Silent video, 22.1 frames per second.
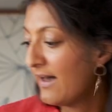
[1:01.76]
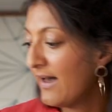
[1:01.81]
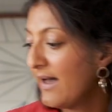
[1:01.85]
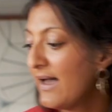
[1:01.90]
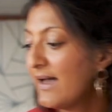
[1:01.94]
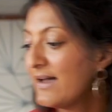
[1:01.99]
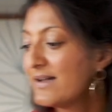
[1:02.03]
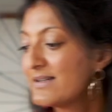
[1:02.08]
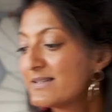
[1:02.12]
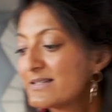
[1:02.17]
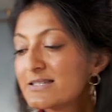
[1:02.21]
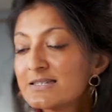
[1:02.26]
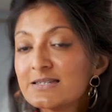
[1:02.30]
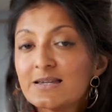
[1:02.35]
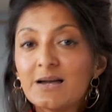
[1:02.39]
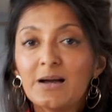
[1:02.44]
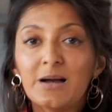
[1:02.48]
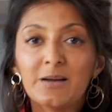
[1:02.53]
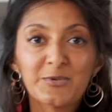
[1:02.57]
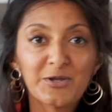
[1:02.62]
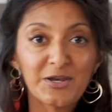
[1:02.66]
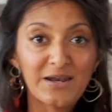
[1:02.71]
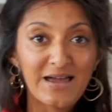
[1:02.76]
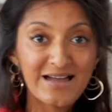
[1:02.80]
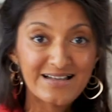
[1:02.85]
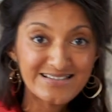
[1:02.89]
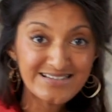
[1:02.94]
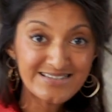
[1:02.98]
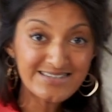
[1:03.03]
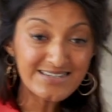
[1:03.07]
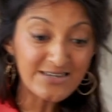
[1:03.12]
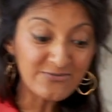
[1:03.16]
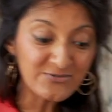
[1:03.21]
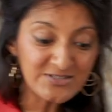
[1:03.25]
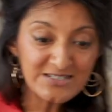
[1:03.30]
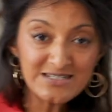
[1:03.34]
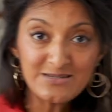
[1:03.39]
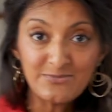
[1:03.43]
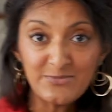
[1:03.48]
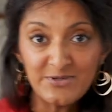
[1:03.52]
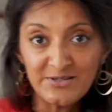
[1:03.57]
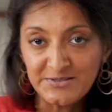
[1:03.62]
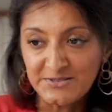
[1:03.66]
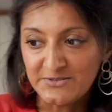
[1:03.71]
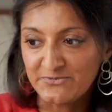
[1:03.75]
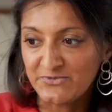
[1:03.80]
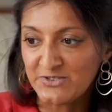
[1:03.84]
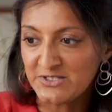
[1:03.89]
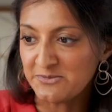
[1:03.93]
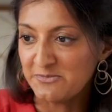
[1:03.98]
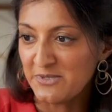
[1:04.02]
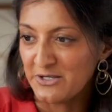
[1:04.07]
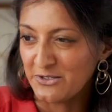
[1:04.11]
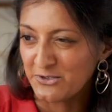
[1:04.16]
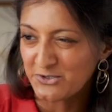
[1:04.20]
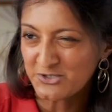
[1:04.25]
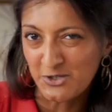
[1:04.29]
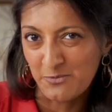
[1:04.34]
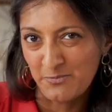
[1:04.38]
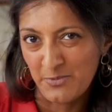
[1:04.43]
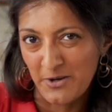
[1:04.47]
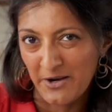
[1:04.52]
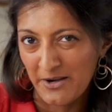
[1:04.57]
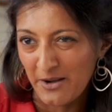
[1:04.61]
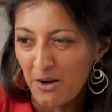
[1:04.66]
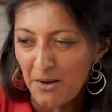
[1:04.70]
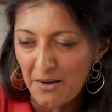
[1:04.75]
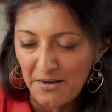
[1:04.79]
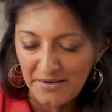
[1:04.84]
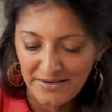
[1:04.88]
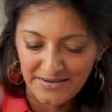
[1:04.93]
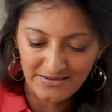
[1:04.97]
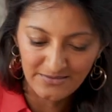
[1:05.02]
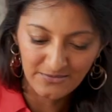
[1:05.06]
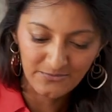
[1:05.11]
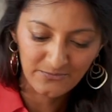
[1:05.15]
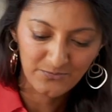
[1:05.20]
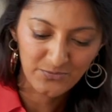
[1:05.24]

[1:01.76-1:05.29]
and I'm going to add 70 mils of this milk. So by eye,